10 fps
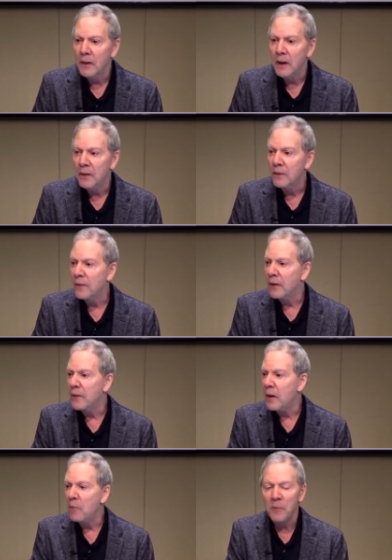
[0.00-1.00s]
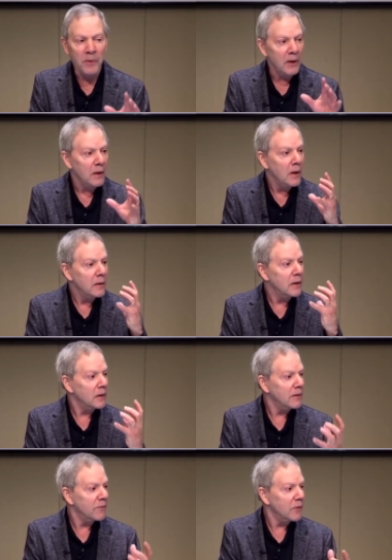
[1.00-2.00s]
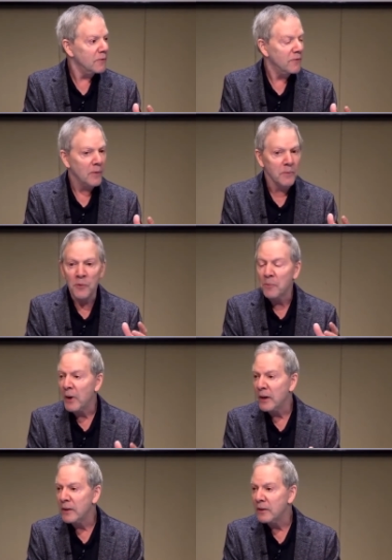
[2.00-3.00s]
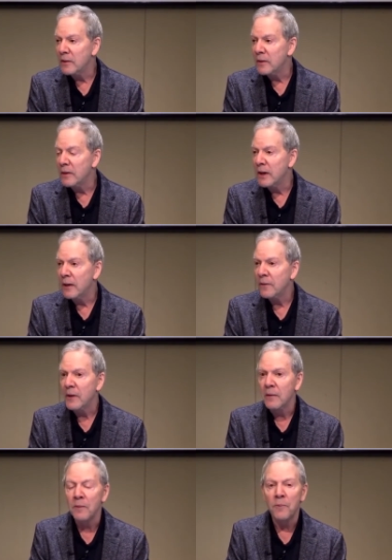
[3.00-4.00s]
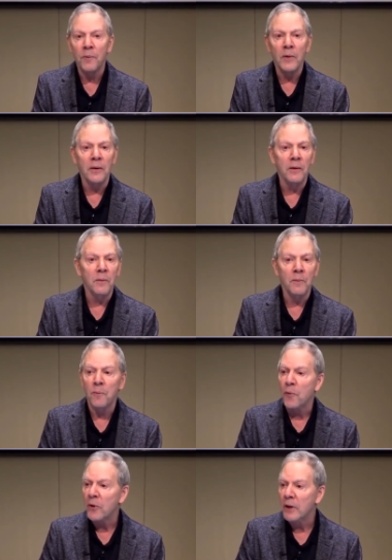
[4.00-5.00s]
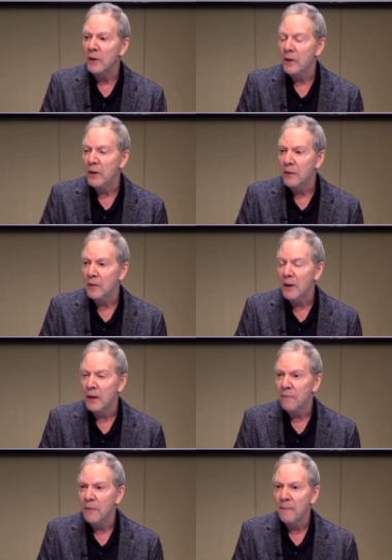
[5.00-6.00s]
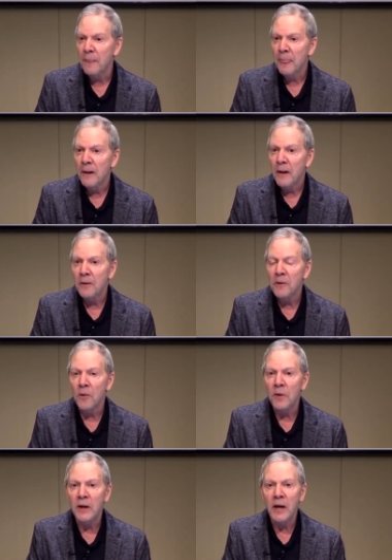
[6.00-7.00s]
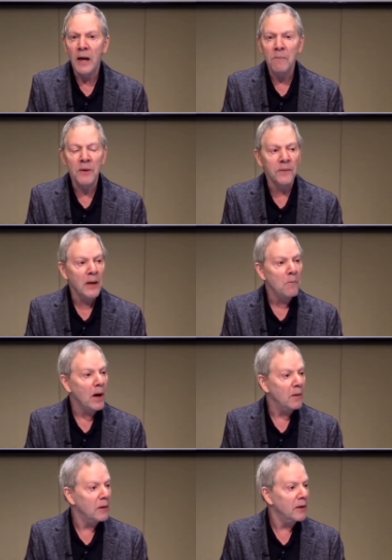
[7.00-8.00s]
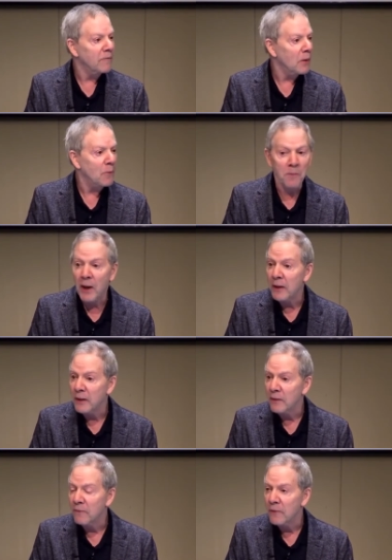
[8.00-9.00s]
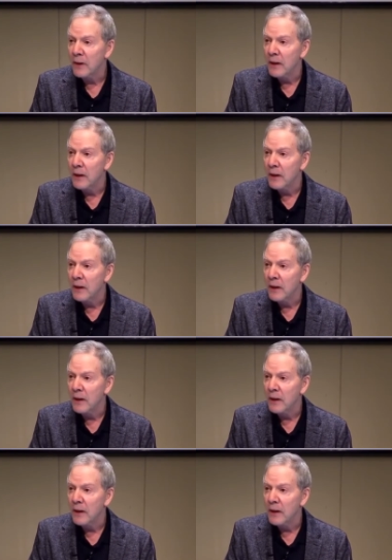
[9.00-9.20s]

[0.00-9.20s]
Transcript: and that they would be delivered from their bondage to death and brought into His life. And so He came that they might live, that we might live.